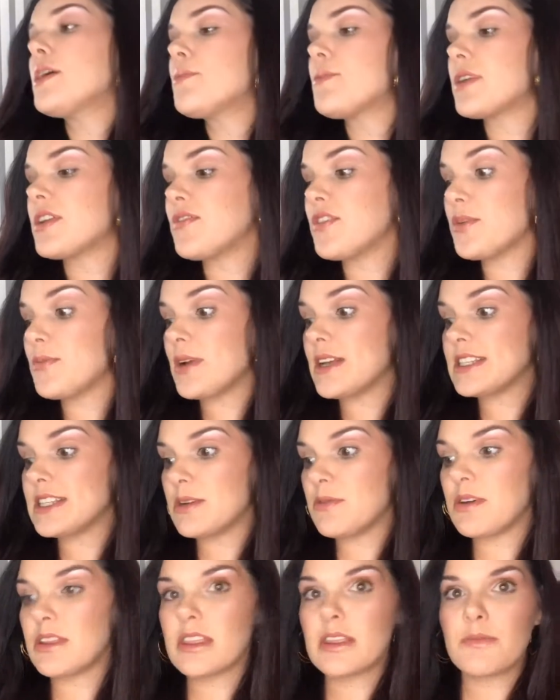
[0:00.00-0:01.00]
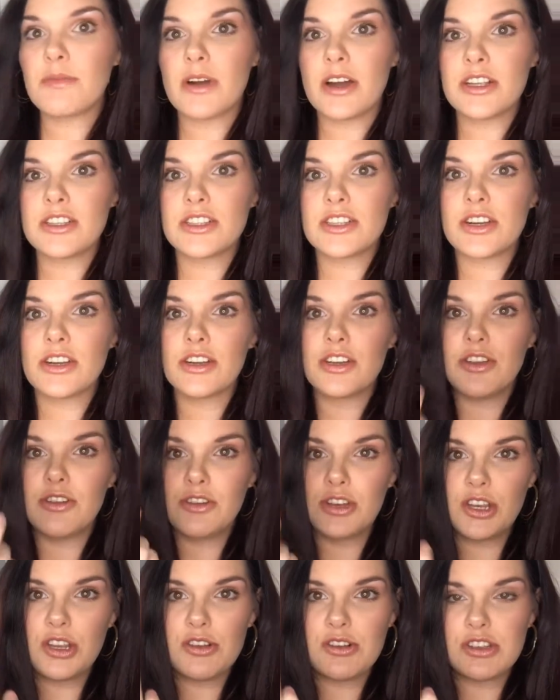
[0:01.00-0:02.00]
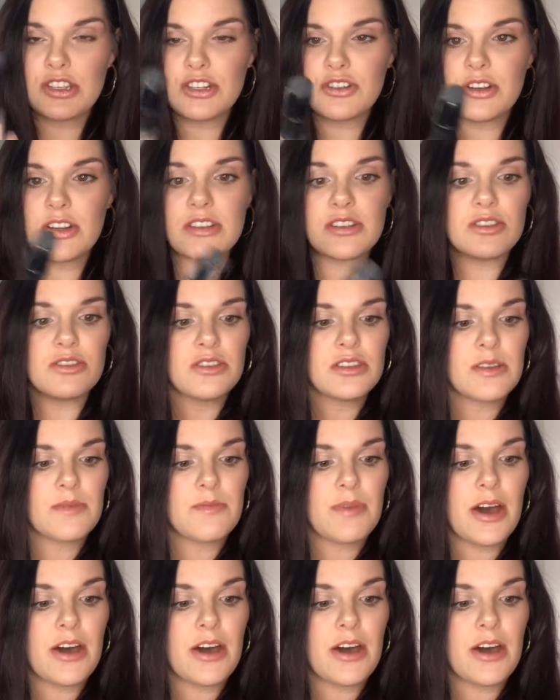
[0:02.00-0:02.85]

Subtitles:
But if you're messy with the bronzer, you can use the translucent